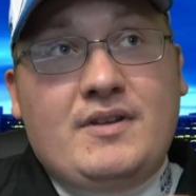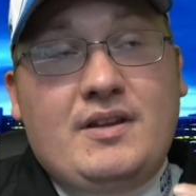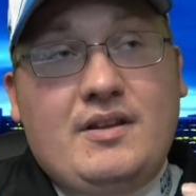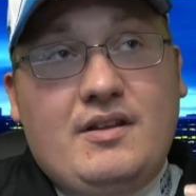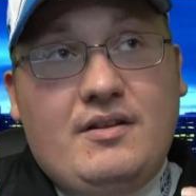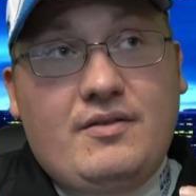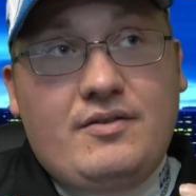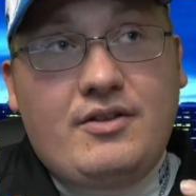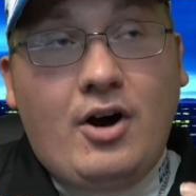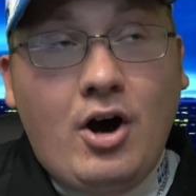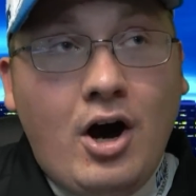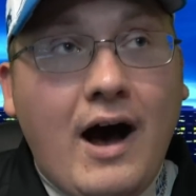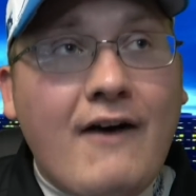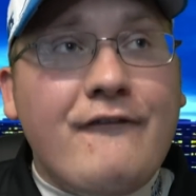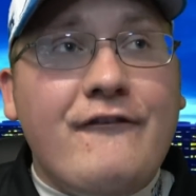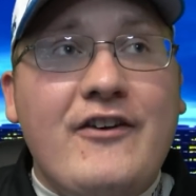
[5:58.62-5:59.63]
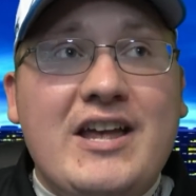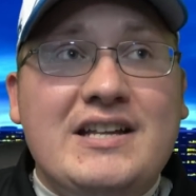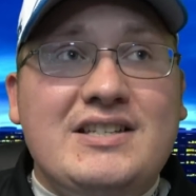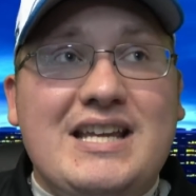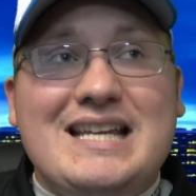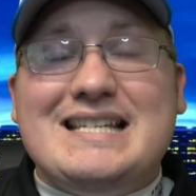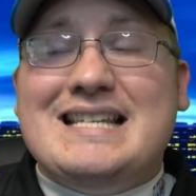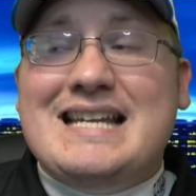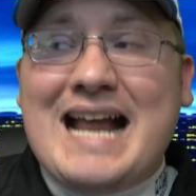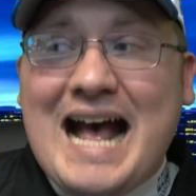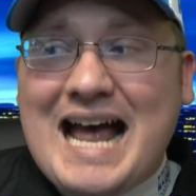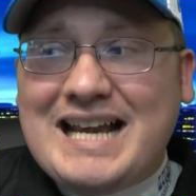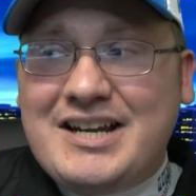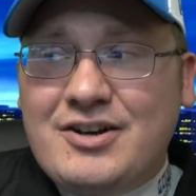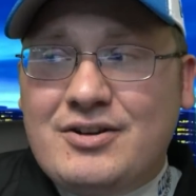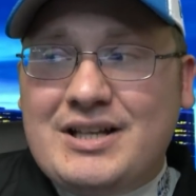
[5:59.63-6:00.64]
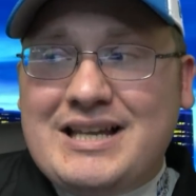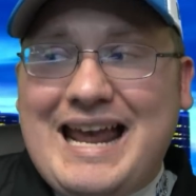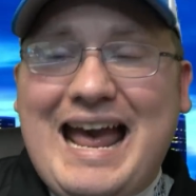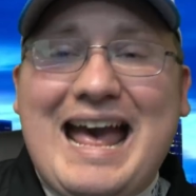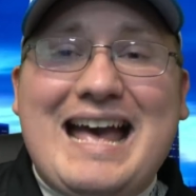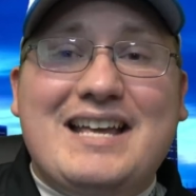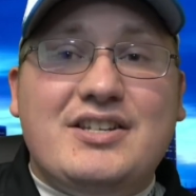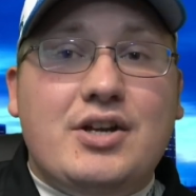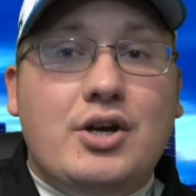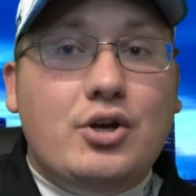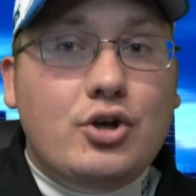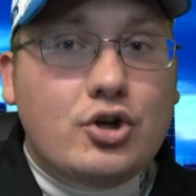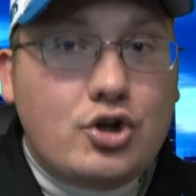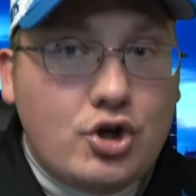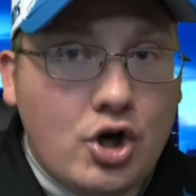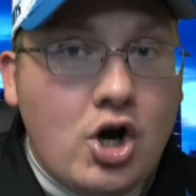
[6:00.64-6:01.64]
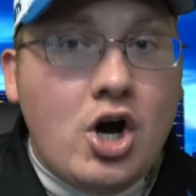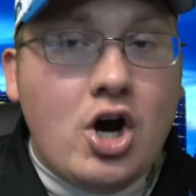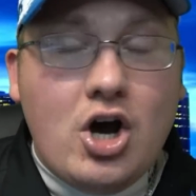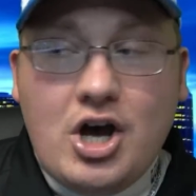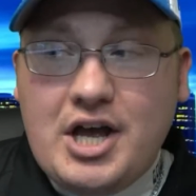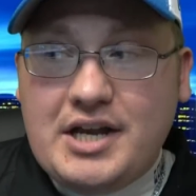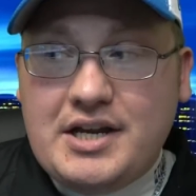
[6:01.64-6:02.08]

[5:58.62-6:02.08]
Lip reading: The offense is not nearly as good,